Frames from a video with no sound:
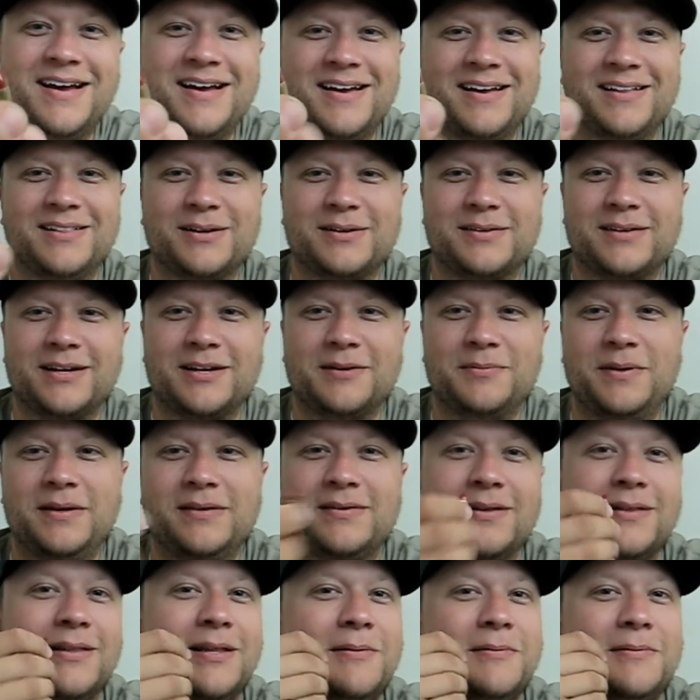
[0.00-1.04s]
Looks like a piece
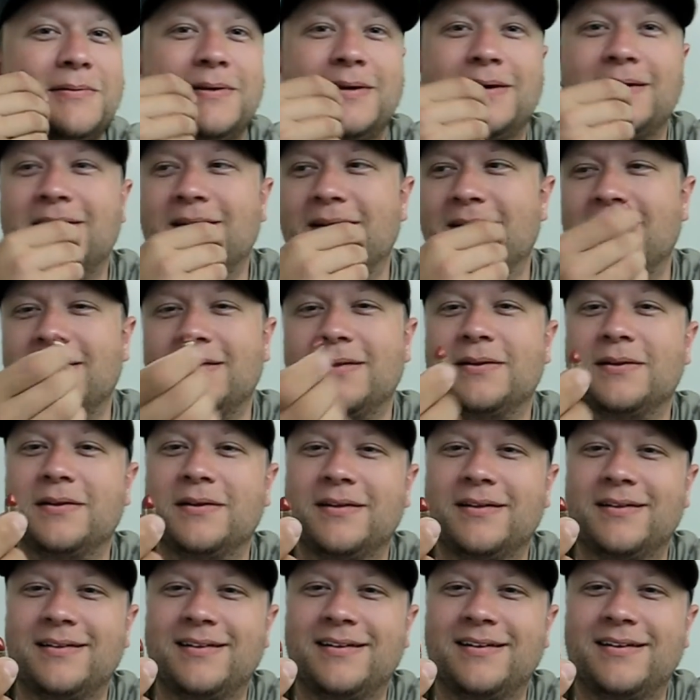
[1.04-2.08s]
of lipstick, or a
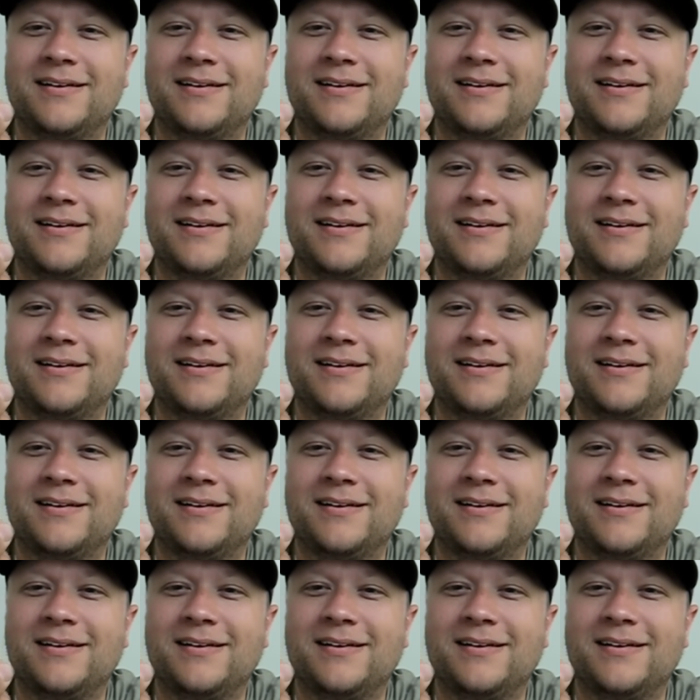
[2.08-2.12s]
little,